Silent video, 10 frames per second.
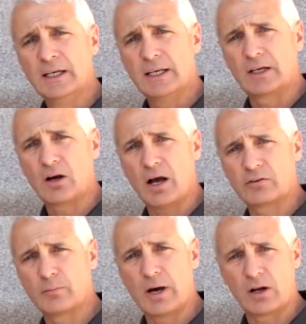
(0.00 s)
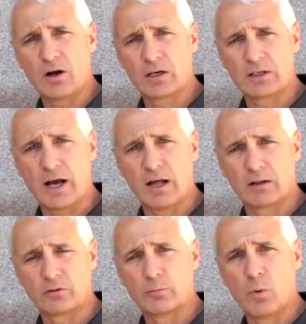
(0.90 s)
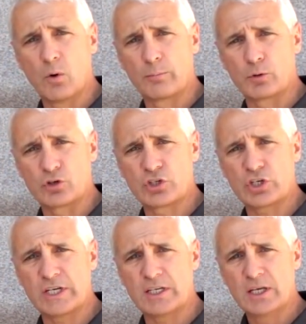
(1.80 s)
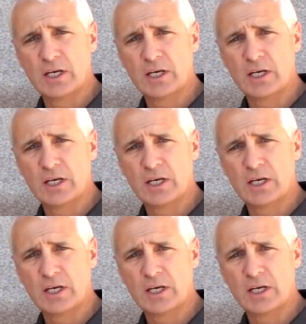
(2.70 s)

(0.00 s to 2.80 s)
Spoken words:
It costs about $100 more per sheet.